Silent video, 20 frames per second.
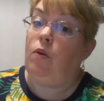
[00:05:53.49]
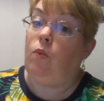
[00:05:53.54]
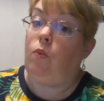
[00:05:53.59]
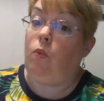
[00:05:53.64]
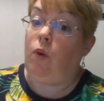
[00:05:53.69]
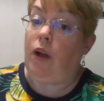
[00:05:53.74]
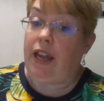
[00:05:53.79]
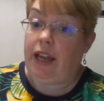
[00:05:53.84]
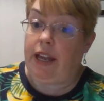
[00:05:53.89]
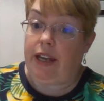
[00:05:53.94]

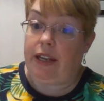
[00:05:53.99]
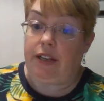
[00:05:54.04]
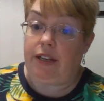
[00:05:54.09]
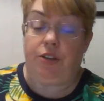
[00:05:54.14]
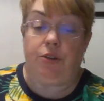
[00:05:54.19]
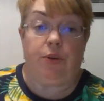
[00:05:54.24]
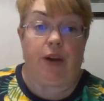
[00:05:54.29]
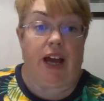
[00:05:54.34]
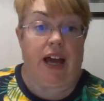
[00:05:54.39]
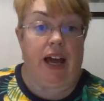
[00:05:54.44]
When
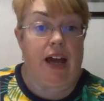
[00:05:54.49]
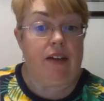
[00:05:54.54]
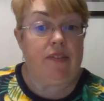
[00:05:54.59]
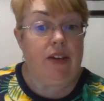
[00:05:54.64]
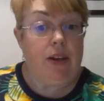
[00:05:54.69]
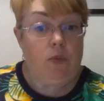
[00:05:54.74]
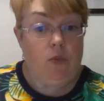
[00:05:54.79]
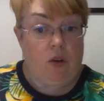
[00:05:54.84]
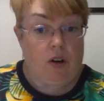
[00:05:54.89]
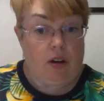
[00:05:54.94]
you
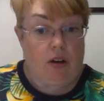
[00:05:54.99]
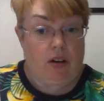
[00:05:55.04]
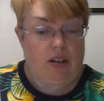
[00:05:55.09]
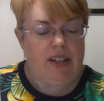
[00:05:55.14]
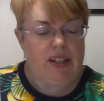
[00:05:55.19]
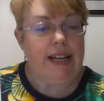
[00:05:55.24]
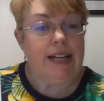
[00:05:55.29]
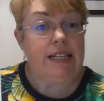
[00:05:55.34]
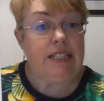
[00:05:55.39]
have a word,